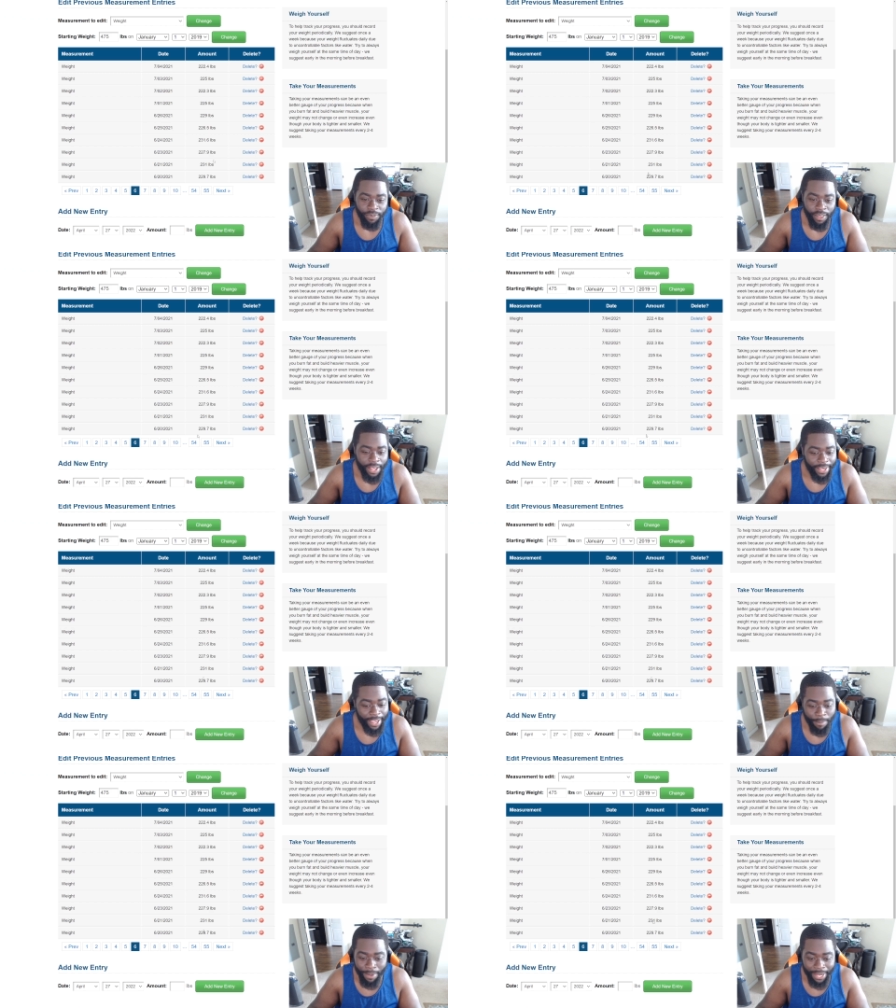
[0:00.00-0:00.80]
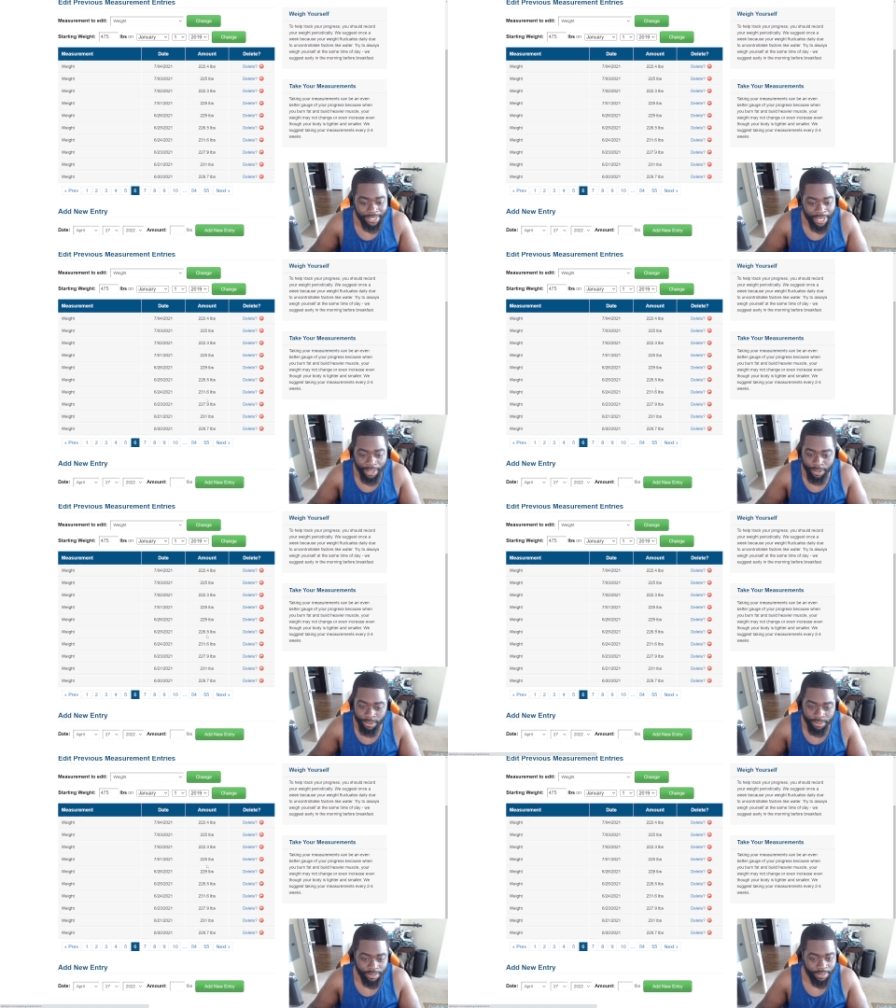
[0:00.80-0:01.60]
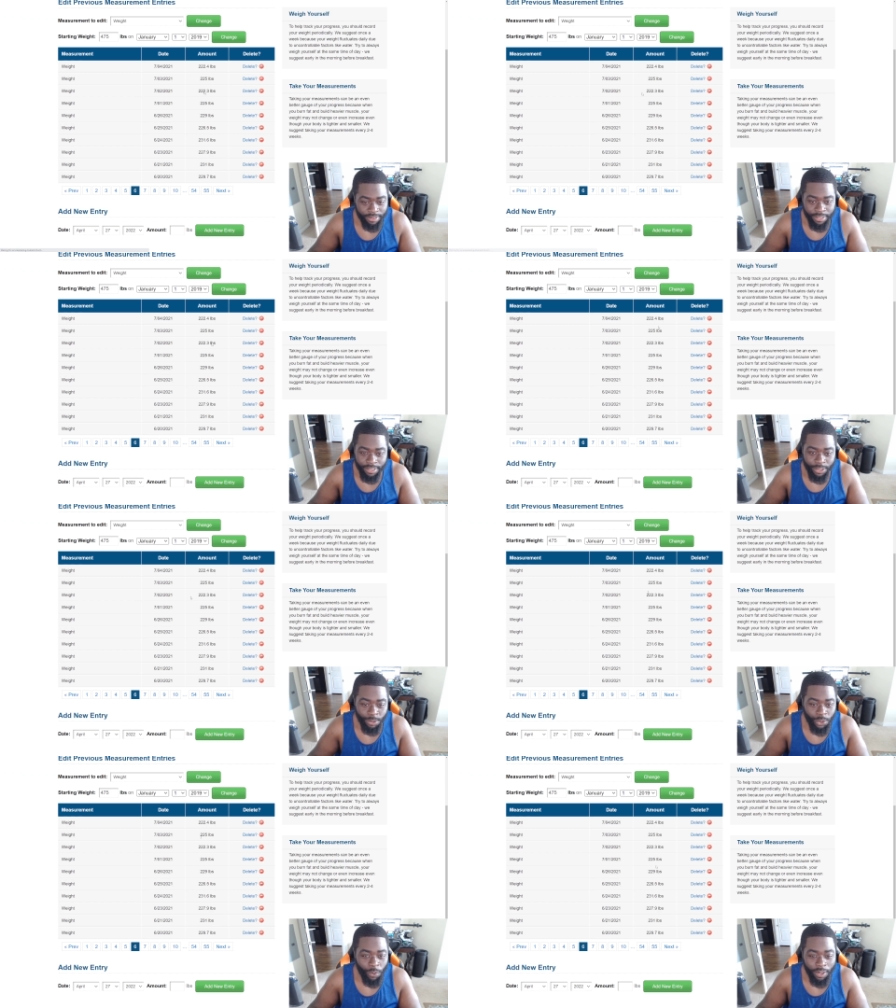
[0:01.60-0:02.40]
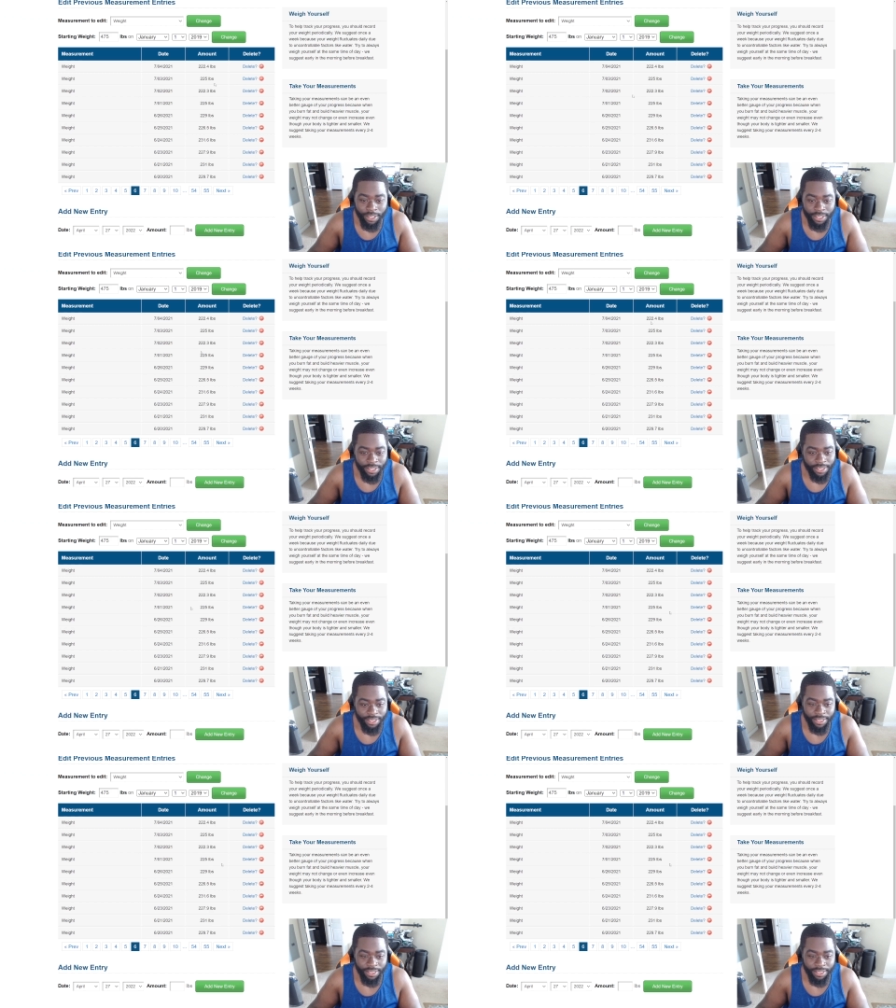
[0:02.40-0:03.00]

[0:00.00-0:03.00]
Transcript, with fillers: I came back down. 220s.